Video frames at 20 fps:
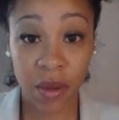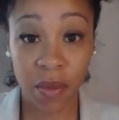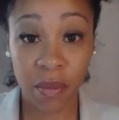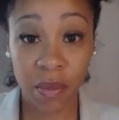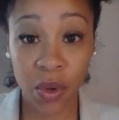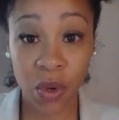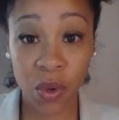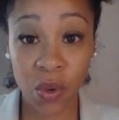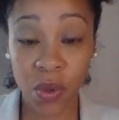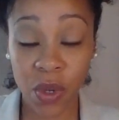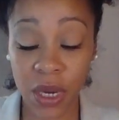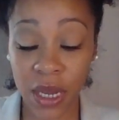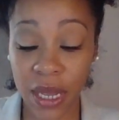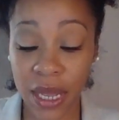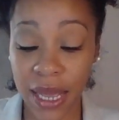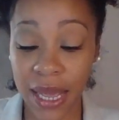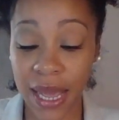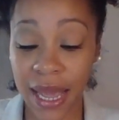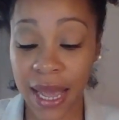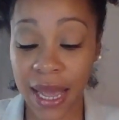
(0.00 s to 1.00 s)
Moon
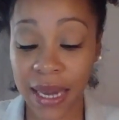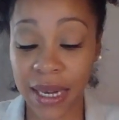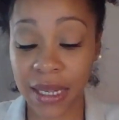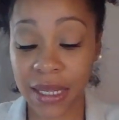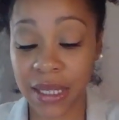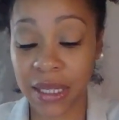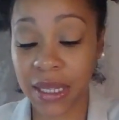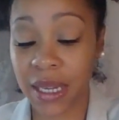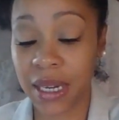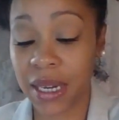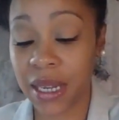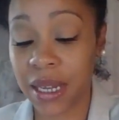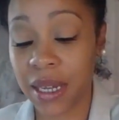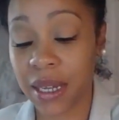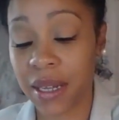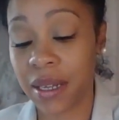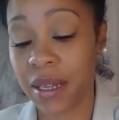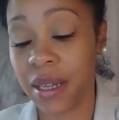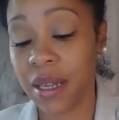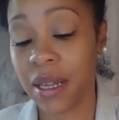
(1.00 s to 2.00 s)
and the Sun
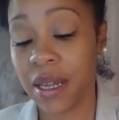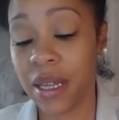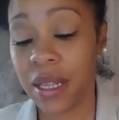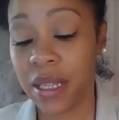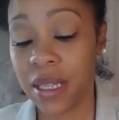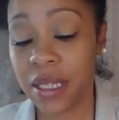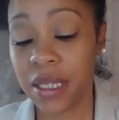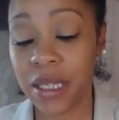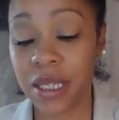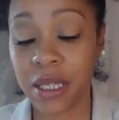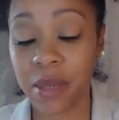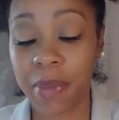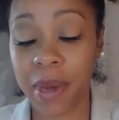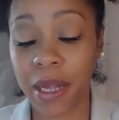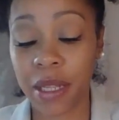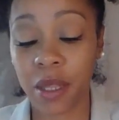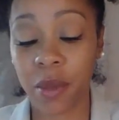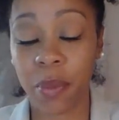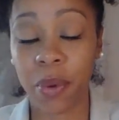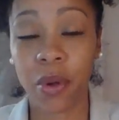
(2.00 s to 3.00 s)
here. This is
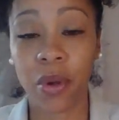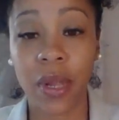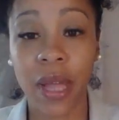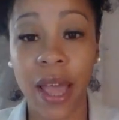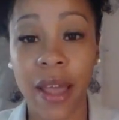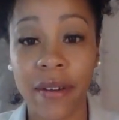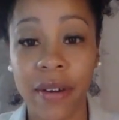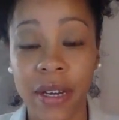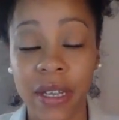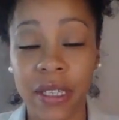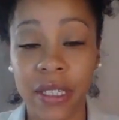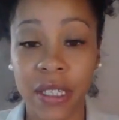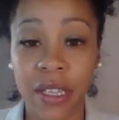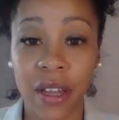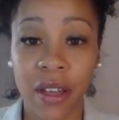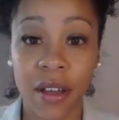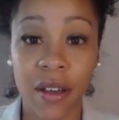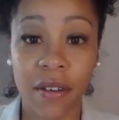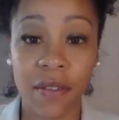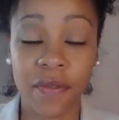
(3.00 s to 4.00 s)
about the polarities
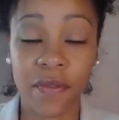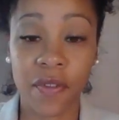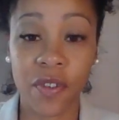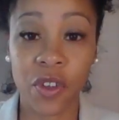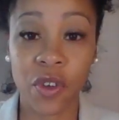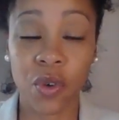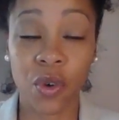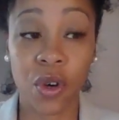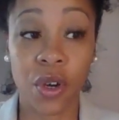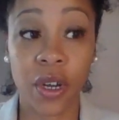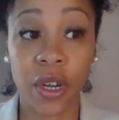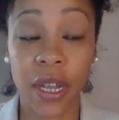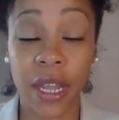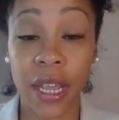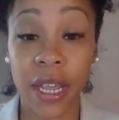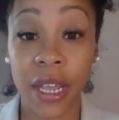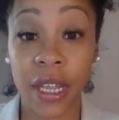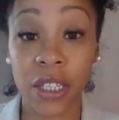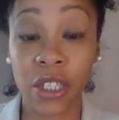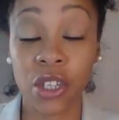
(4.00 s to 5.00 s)
of your
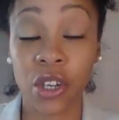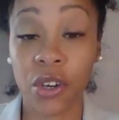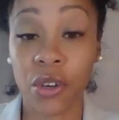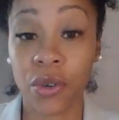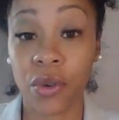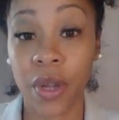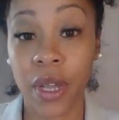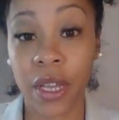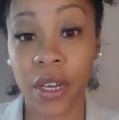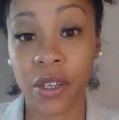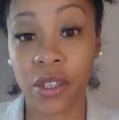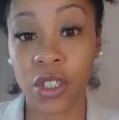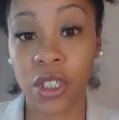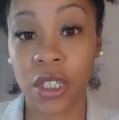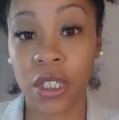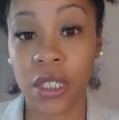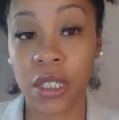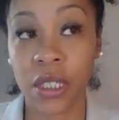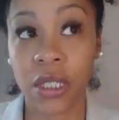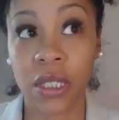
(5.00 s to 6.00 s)
internal
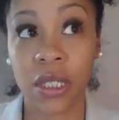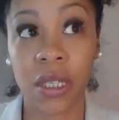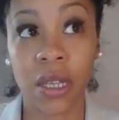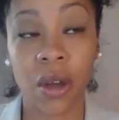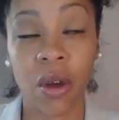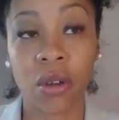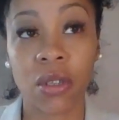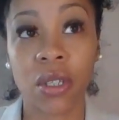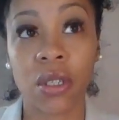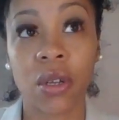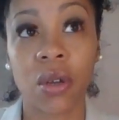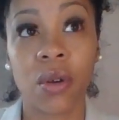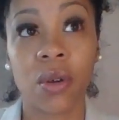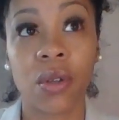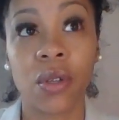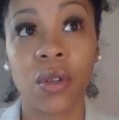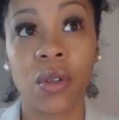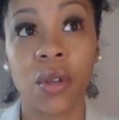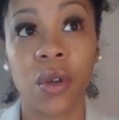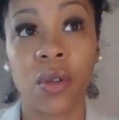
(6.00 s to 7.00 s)
energies. Also,
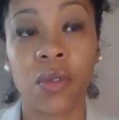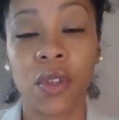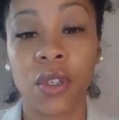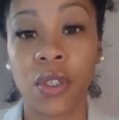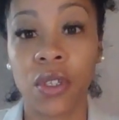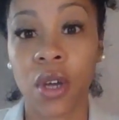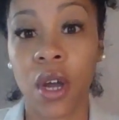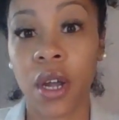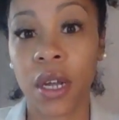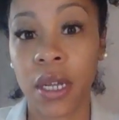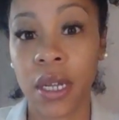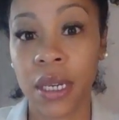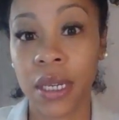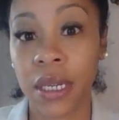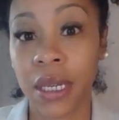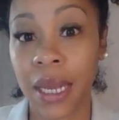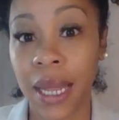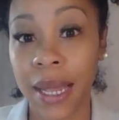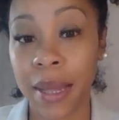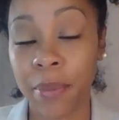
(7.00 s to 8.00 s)
you know, the dark and
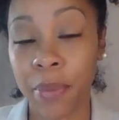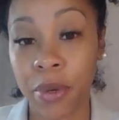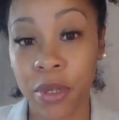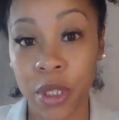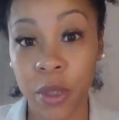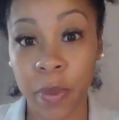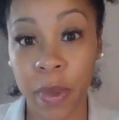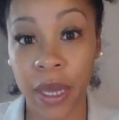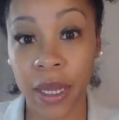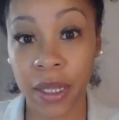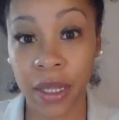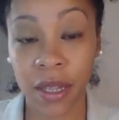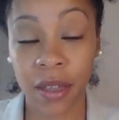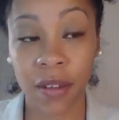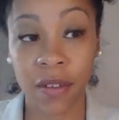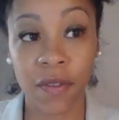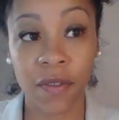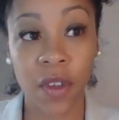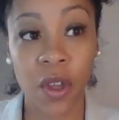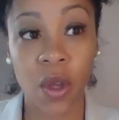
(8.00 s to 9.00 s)
the light
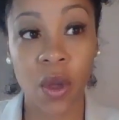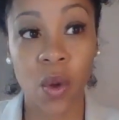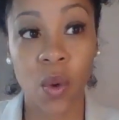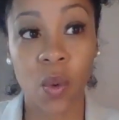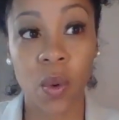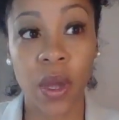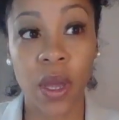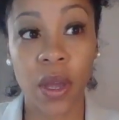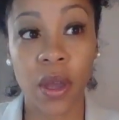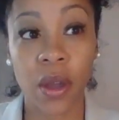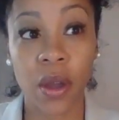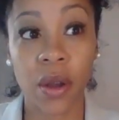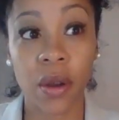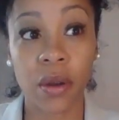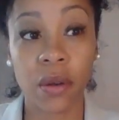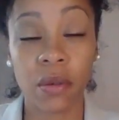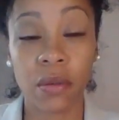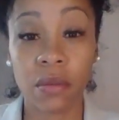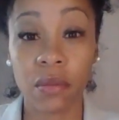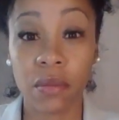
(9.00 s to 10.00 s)
perspective, where